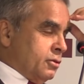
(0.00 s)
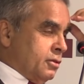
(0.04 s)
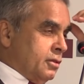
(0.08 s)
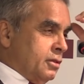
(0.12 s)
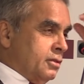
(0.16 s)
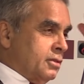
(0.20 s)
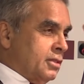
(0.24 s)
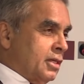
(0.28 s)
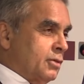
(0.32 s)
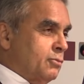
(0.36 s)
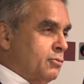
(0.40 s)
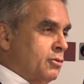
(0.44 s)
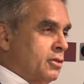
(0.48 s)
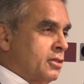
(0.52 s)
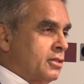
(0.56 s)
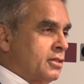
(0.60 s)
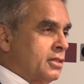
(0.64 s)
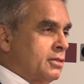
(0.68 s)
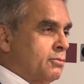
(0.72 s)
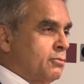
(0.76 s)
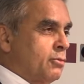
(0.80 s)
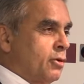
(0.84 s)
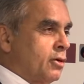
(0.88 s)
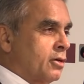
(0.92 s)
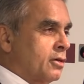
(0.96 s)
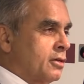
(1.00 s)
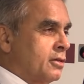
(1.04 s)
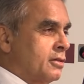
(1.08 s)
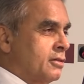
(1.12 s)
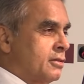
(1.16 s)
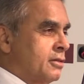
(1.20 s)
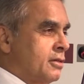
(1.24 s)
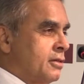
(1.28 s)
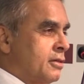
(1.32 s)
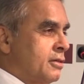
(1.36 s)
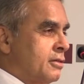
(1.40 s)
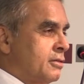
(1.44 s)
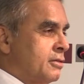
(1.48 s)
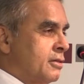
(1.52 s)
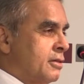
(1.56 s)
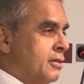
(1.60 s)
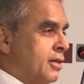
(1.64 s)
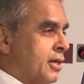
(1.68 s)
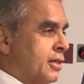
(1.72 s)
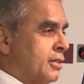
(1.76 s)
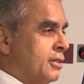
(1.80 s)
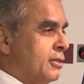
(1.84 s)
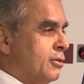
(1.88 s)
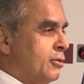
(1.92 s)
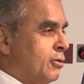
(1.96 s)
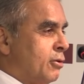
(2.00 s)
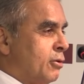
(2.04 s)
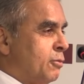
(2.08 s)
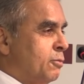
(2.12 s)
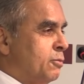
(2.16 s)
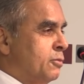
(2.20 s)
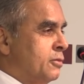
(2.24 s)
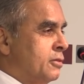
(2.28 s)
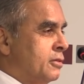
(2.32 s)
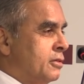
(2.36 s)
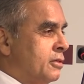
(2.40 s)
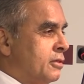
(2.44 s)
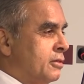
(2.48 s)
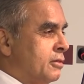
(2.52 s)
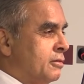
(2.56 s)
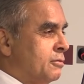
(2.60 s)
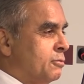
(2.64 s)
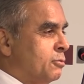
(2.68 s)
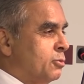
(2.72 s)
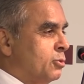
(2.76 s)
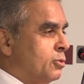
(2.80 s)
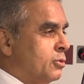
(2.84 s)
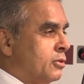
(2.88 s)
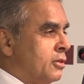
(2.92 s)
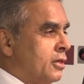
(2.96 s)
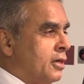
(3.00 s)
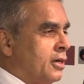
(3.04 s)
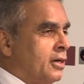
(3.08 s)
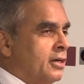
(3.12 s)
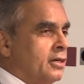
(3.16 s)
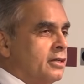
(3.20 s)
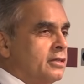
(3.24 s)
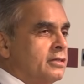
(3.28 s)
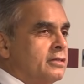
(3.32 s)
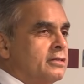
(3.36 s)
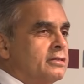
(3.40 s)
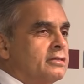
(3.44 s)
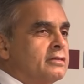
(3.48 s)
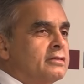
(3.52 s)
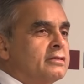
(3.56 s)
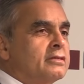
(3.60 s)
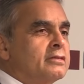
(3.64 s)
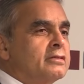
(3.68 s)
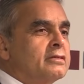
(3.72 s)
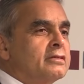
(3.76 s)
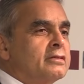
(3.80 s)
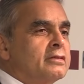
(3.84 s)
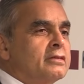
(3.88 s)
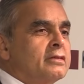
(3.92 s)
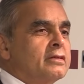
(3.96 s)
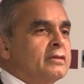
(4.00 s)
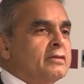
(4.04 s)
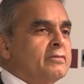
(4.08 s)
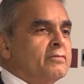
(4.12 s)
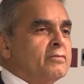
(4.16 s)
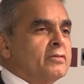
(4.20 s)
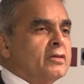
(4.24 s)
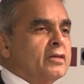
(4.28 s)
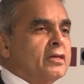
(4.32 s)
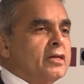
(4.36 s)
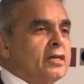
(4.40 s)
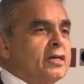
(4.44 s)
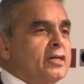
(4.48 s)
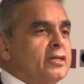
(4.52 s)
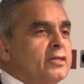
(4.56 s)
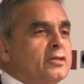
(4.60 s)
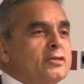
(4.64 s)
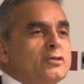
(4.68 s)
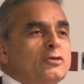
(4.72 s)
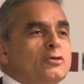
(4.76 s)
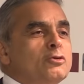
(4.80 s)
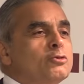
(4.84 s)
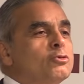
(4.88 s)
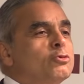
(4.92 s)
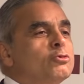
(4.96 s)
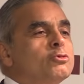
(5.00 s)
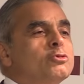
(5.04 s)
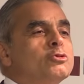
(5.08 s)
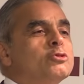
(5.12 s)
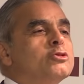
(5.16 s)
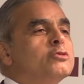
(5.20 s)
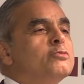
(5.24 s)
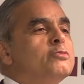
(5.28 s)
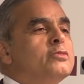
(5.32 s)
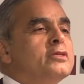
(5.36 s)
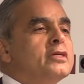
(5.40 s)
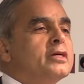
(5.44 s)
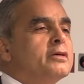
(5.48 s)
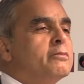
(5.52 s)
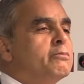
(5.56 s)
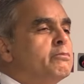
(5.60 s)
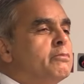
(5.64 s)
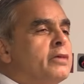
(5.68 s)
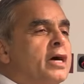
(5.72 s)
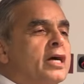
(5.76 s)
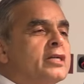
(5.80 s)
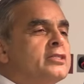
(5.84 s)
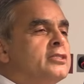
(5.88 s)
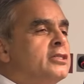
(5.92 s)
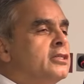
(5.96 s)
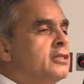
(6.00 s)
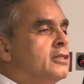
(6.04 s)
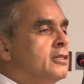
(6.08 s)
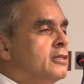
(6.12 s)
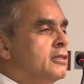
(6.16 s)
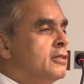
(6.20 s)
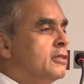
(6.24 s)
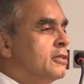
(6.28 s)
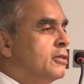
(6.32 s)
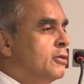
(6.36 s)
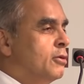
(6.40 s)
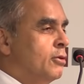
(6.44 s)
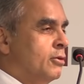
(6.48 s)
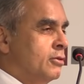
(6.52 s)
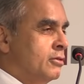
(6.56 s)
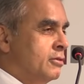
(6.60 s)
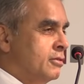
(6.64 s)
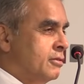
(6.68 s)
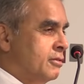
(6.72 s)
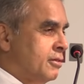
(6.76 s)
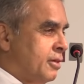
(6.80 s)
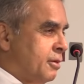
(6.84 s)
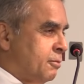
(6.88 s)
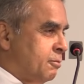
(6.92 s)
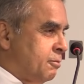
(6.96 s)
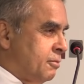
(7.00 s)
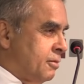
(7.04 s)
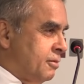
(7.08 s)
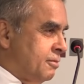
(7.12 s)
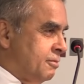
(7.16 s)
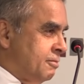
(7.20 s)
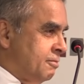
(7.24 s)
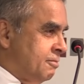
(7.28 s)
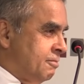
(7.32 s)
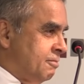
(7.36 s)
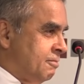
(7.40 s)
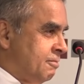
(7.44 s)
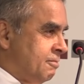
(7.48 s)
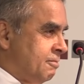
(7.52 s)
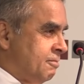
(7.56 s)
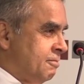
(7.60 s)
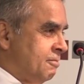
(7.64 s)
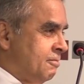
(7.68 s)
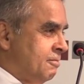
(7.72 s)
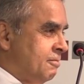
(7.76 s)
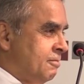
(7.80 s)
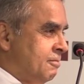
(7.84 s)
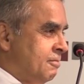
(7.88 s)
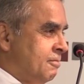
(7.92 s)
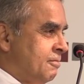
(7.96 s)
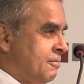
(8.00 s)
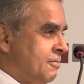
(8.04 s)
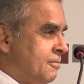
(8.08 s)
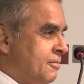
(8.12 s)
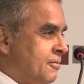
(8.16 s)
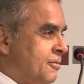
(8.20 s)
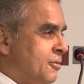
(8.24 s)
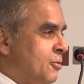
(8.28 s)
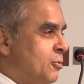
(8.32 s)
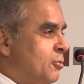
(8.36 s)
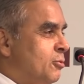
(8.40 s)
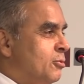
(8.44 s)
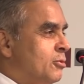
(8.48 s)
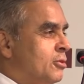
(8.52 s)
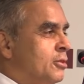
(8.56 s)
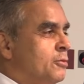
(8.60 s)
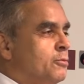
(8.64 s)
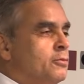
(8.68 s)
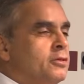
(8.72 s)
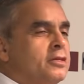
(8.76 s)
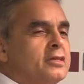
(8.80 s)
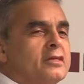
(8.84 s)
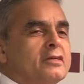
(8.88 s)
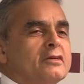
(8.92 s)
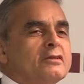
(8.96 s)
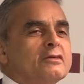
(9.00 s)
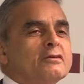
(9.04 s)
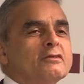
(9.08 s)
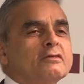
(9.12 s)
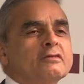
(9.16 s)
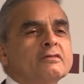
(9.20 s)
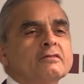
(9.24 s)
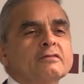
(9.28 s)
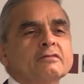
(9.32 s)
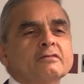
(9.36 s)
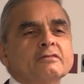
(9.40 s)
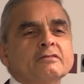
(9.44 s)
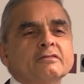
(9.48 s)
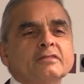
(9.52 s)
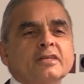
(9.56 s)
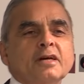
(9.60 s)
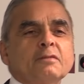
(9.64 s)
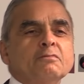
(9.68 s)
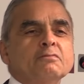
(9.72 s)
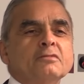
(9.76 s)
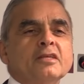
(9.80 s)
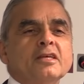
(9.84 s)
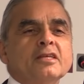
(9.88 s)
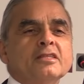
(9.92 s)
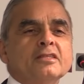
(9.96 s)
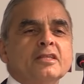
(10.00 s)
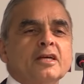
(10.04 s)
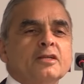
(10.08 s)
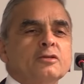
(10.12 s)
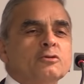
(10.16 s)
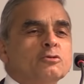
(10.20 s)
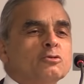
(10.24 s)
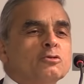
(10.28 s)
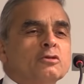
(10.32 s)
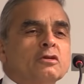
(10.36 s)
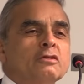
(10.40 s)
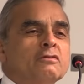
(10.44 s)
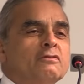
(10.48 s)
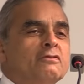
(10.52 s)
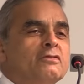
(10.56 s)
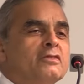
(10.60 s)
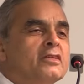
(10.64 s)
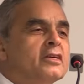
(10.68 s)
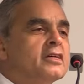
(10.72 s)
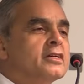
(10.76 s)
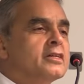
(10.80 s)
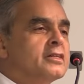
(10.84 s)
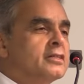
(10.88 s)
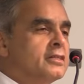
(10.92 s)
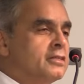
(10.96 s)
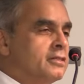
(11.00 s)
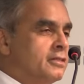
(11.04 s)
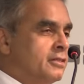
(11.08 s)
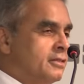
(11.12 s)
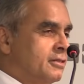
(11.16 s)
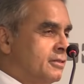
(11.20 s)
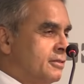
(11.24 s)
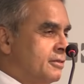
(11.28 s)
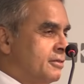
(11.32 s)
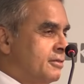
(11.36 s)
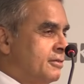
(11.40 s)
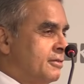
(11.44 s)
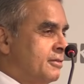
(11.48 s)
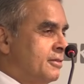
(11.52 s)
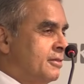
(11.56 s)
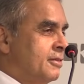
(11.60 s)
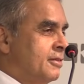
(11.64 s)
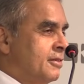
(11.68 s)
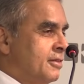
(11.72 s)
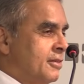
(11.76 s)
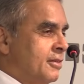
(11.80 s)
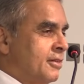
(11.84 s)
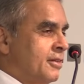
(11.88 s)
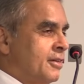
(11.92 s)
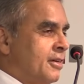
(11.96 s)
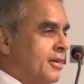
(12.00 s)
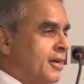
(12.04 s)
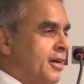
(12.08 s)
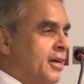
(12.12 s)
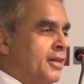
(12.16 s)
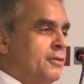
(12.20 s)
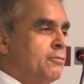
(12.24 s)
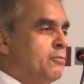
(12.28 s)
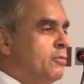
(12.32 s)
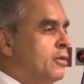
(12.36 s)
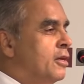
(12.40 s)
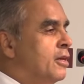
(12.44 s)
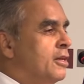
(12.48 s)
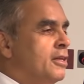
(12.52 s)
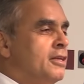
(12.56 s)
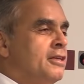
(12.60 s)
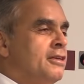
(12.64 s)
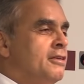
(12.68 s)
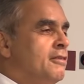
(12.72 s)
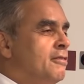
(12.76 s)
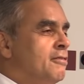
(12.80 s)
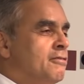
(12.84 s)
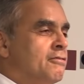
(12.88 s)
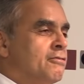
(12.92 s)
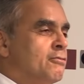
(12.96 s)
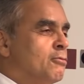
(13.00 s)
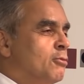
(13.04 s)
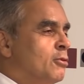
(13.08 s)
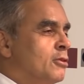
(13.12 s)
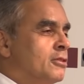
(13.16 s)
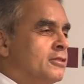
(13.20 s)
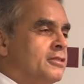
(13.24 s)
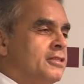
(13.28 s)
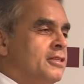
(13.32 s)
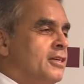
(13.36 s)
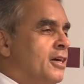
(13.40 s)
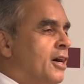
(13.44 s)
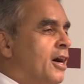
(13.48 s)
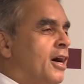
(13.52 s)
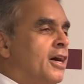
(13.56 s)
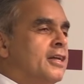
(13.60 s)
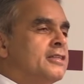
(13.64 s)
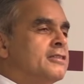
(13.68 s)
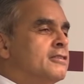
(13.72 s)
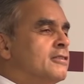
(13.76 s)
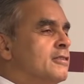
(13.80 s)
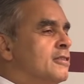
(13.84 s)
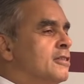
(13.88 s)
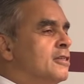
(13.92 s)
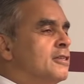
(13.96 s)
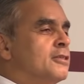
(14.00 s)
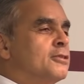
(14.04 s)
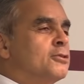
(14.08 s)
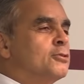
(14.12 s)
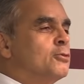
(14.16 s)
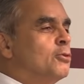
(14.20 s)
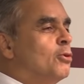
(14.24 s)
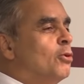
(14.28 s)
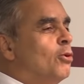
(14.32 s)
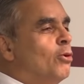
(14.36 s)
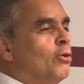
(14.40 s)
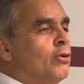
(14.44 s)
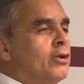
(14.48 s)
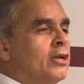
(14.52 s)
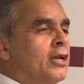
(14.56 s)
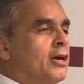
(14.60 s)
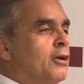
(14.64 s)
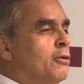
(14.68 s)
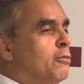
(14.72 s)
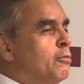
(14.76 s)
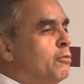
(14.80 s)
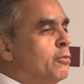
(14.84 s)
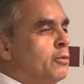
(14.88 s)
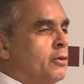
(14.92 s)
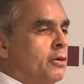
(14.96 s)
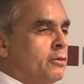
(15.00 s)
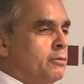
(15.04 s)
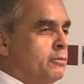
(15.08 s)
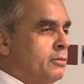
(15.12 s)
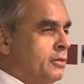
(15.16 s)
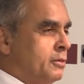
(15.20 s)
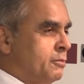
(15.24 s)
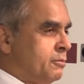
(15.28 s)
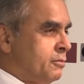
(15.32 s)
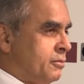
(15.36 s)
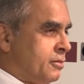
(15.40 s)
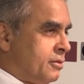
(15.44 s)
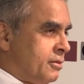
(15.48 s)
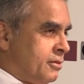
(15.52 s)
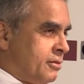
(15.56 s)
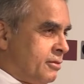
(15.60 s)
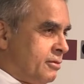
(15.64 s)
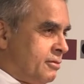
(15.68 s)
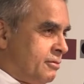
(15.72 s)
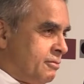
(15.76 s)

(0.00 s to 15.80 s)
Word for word: some ways, democracy is like the opposite of Bhutan. It used to be a magical concept. It used to be something that you revered and believed was the answer to all our problems.